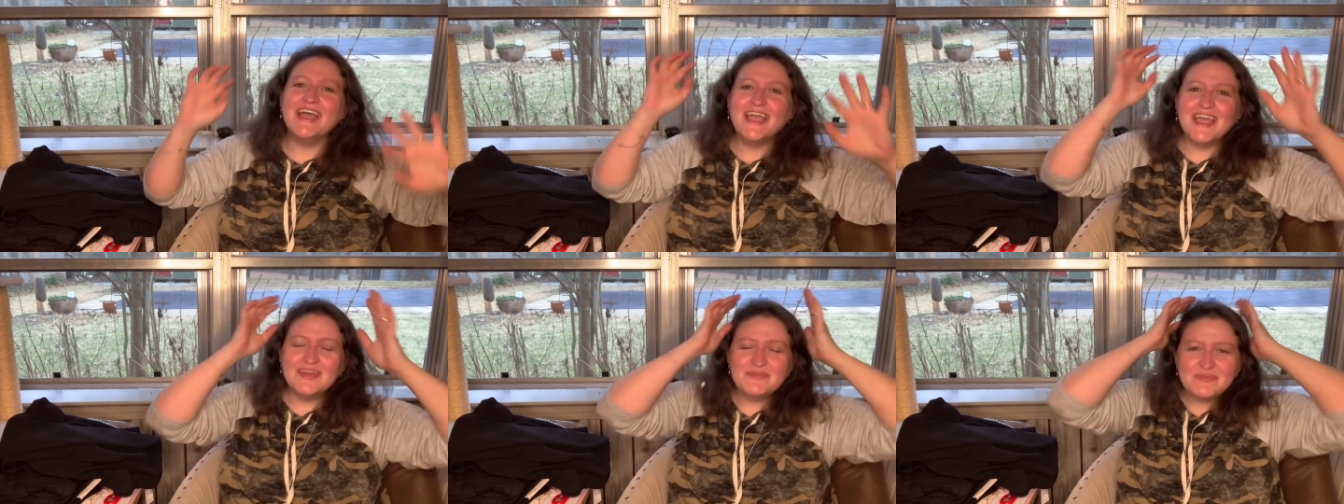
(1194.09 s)

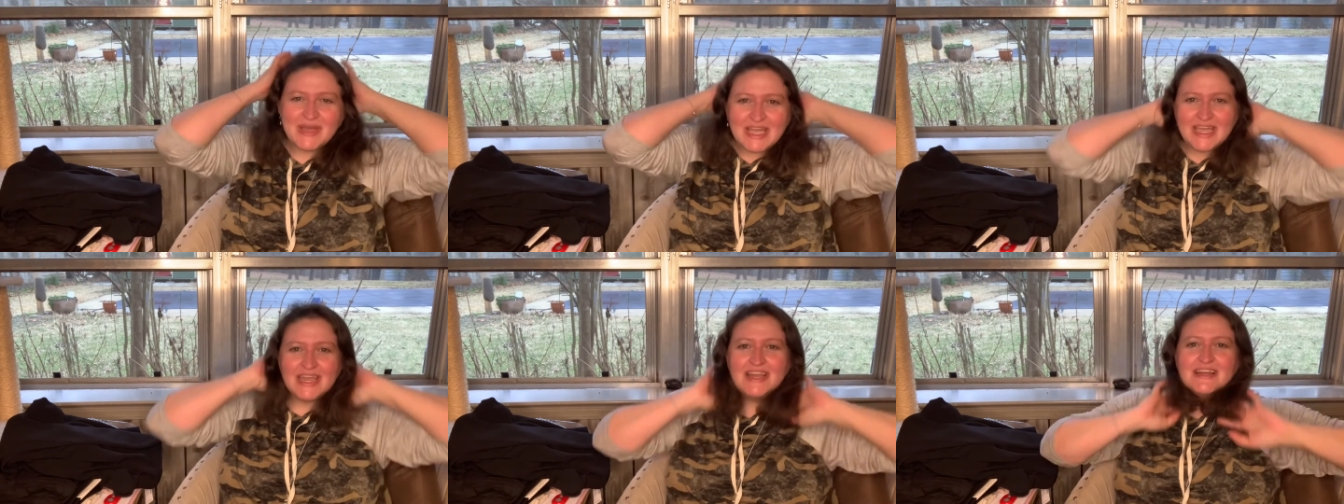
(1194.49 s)
And my
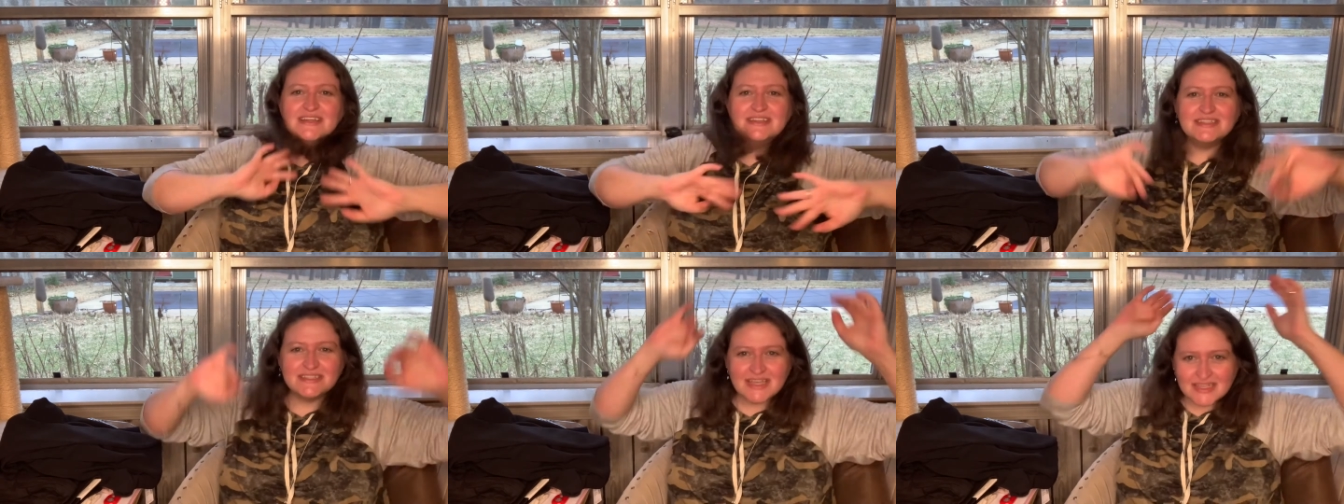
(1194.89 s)
hair
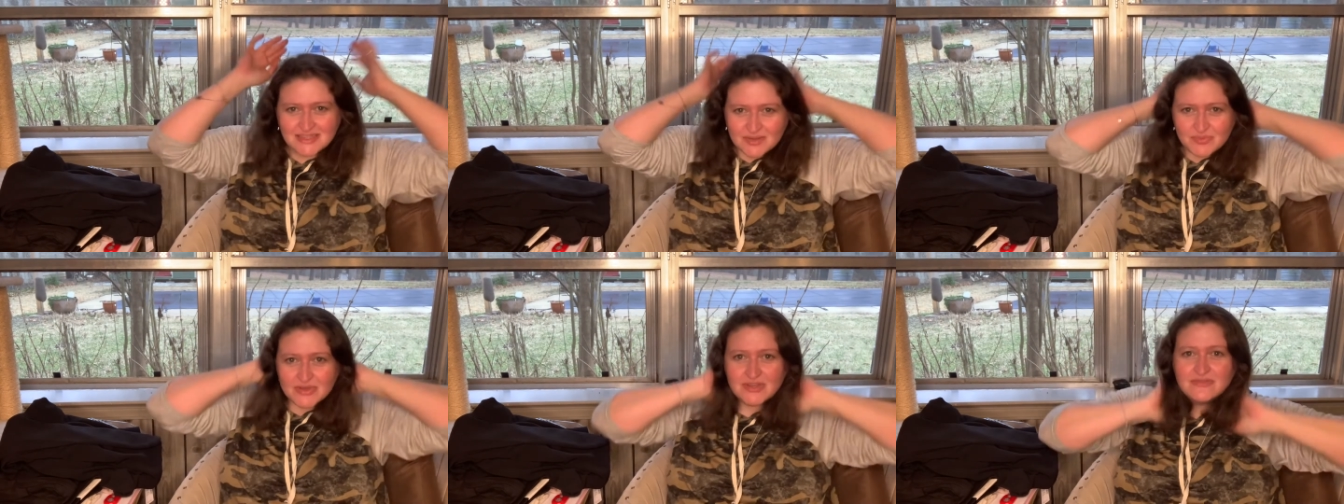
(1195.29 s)
has got the
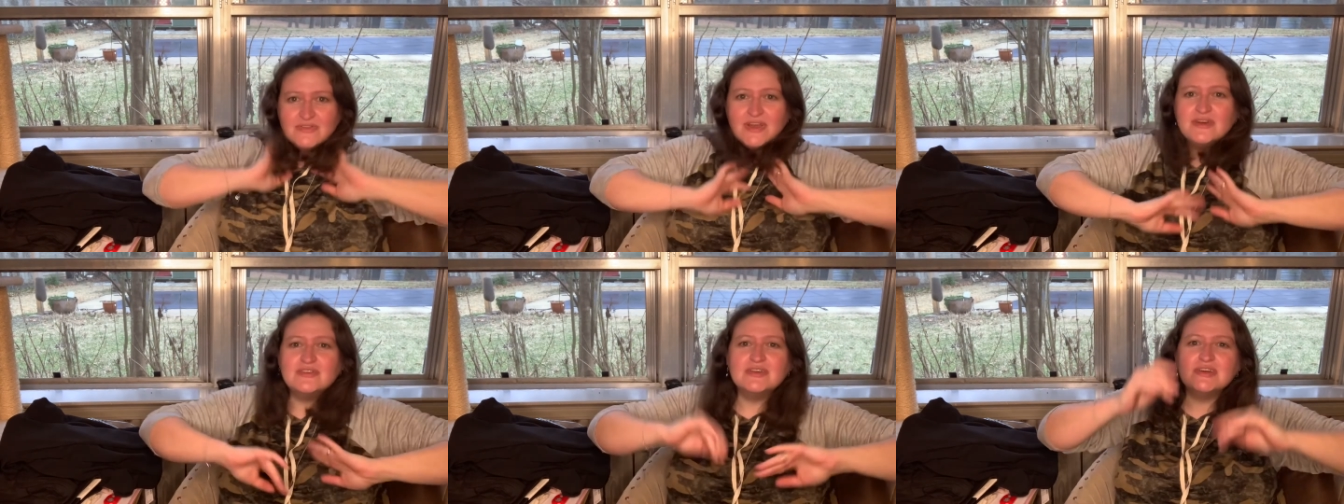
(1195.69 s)
poof
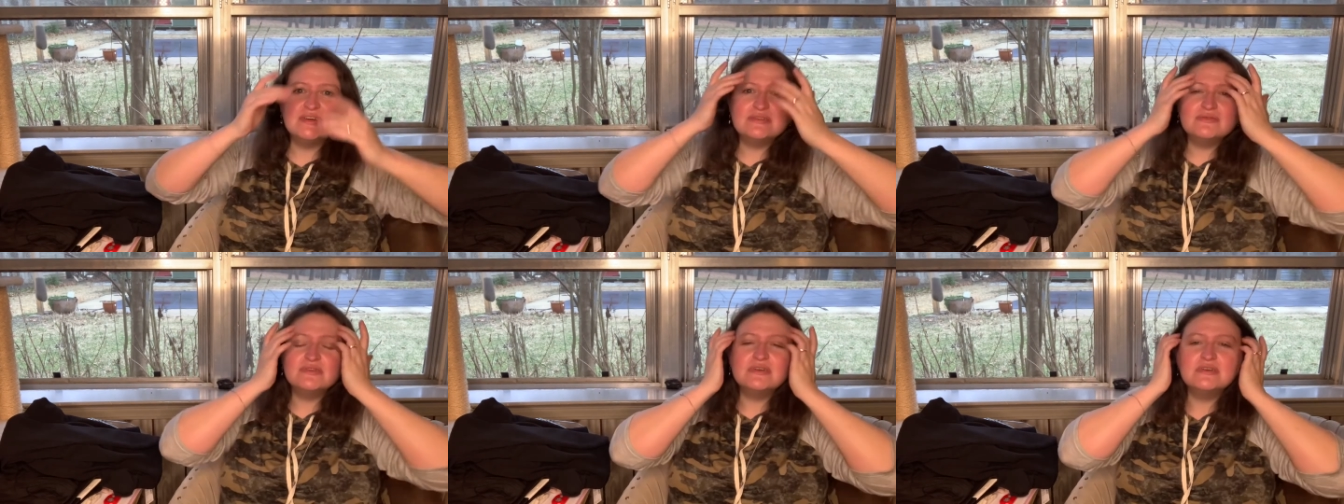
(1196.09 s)
going
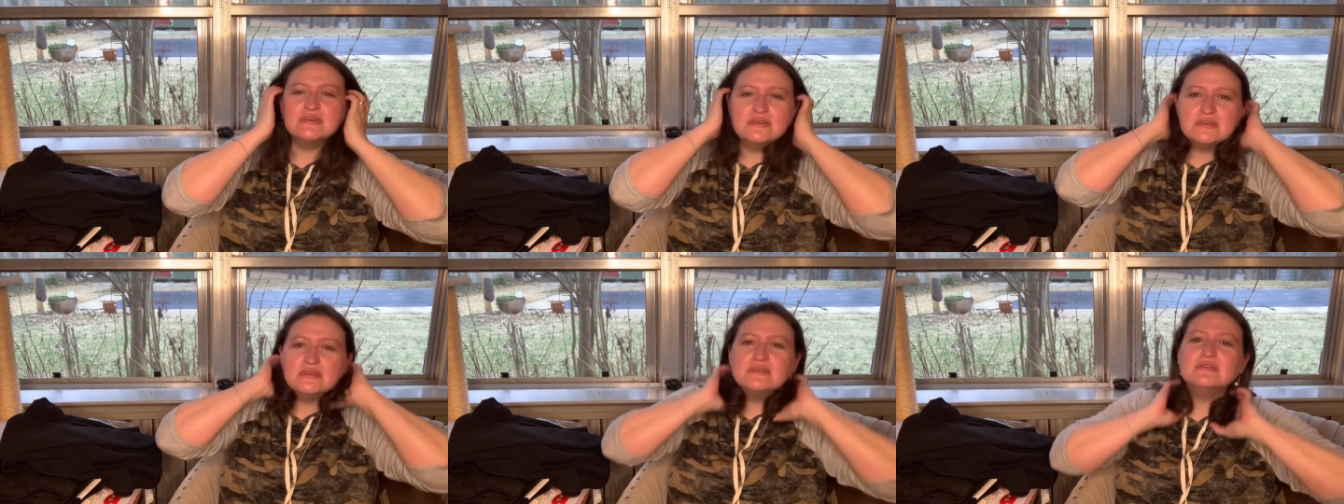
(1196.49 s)
on.
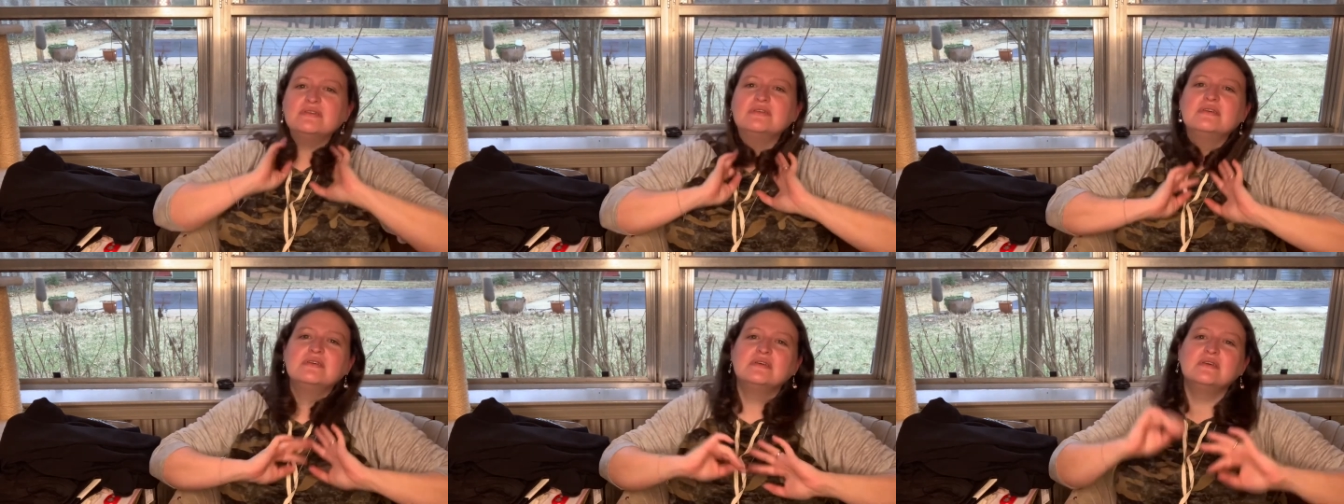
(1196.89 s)

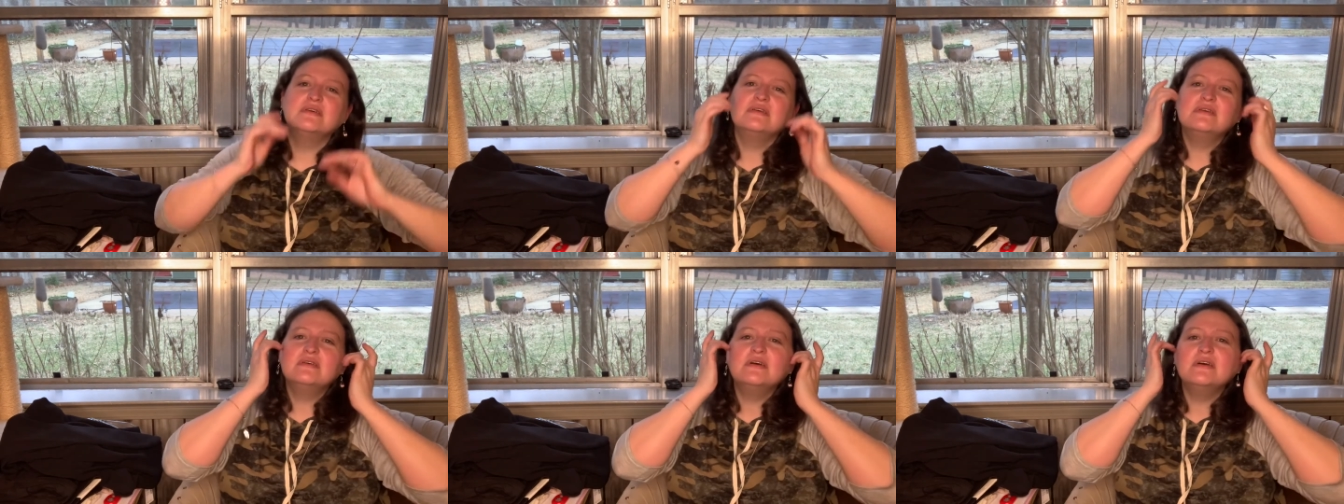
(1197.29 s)

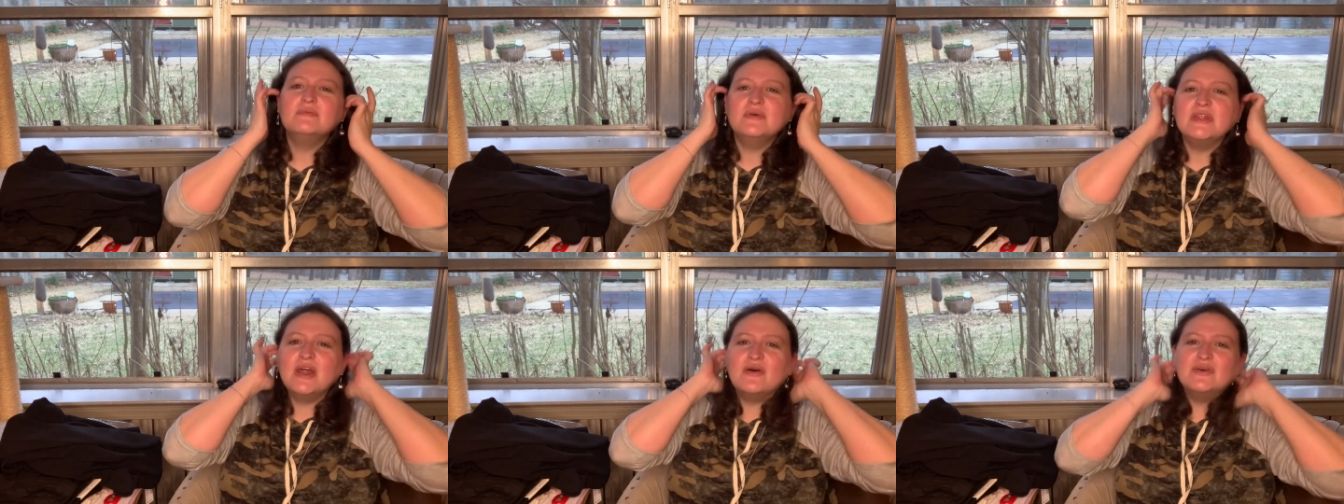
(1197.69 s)

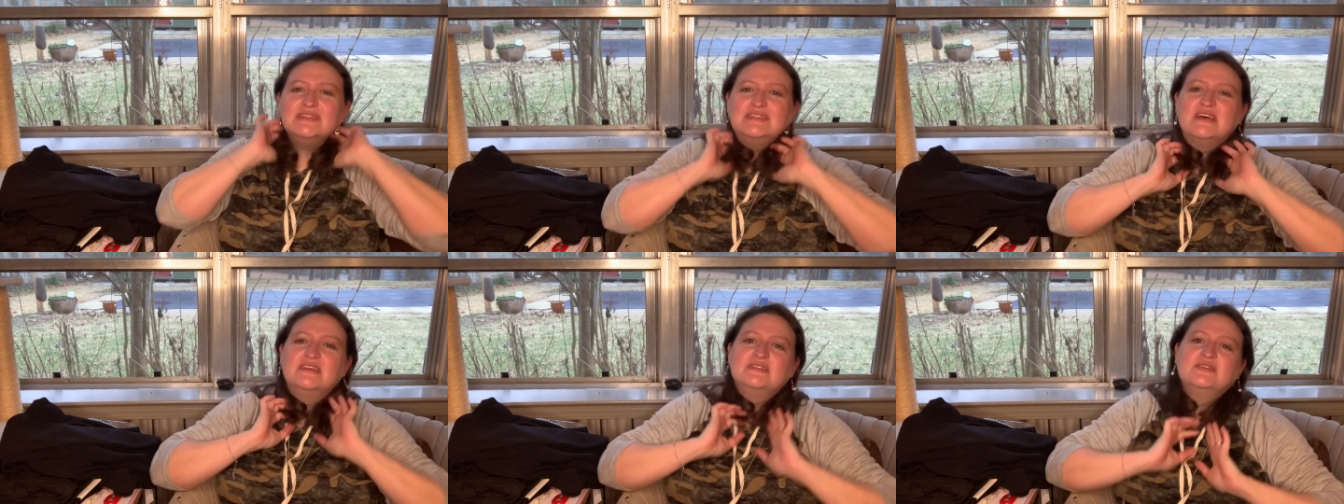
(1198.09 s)
It always
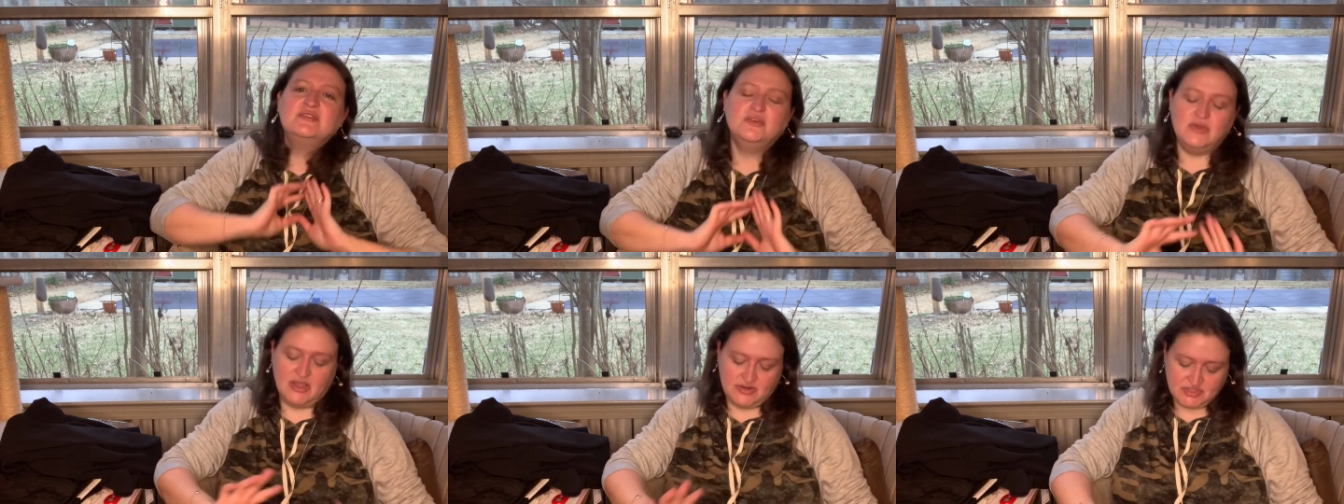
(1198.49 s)
does.
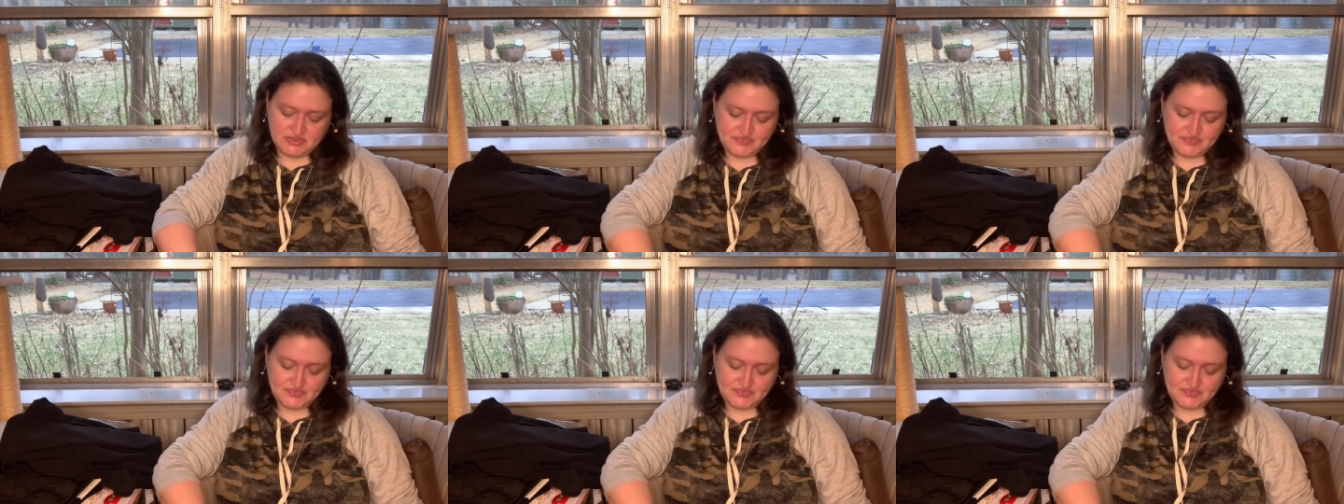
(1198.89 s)
Who cares?